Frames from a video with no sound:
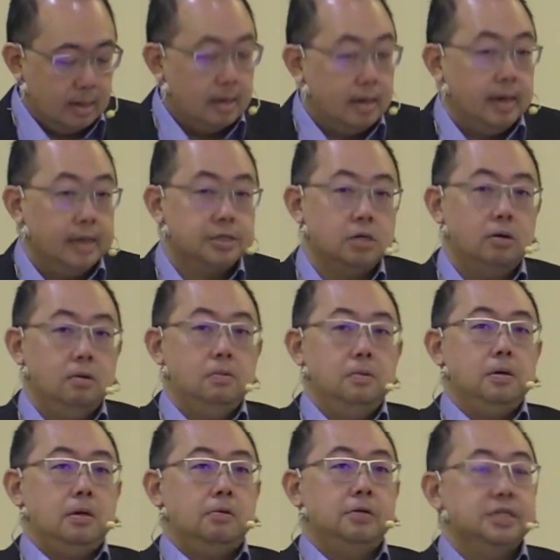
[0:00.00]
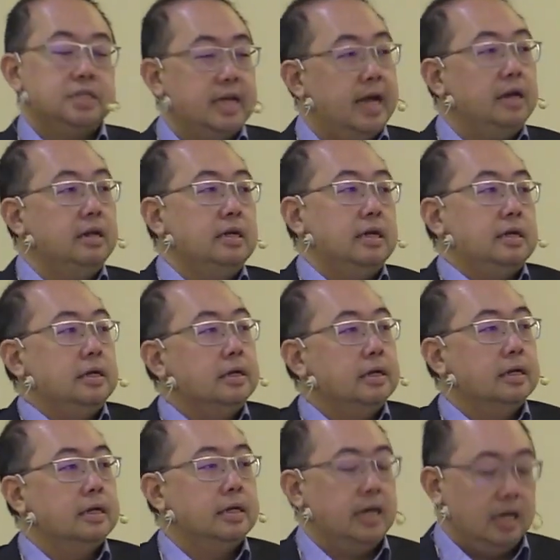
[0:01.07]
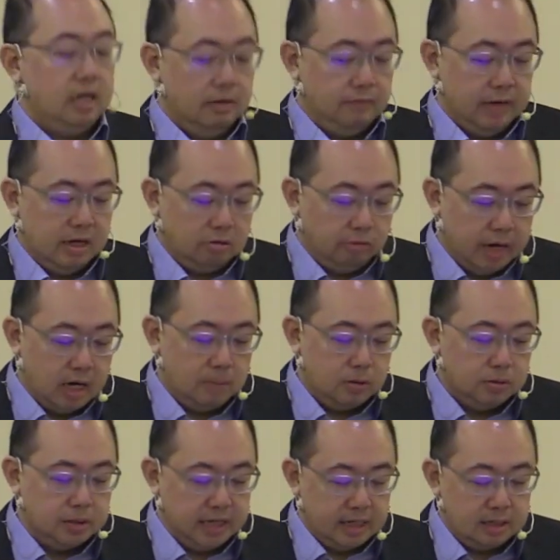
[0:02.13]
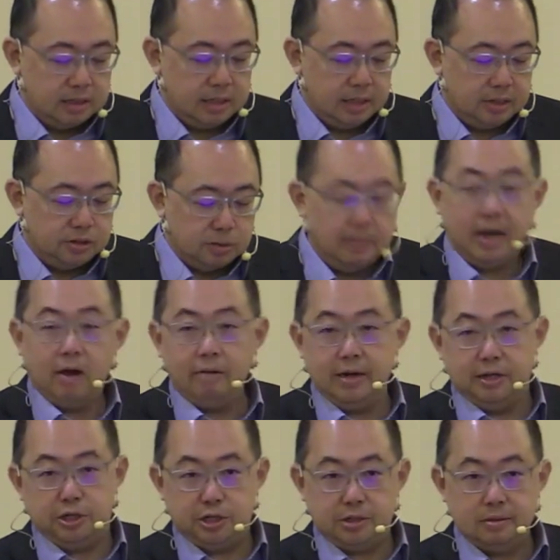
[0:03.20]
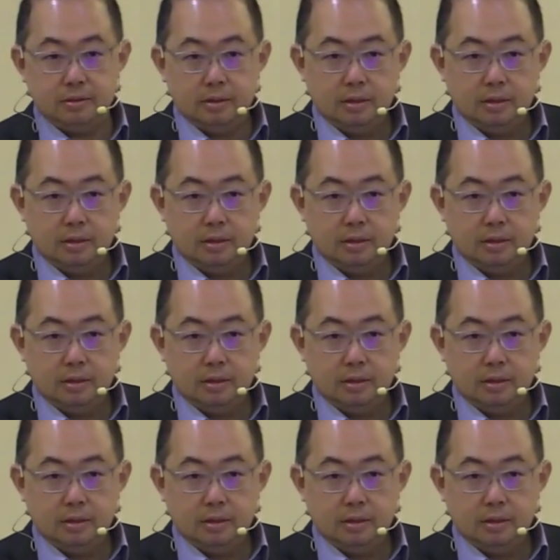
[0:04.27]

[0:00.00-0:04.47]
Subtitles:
And so Christianity gave incredible dignity to marriage,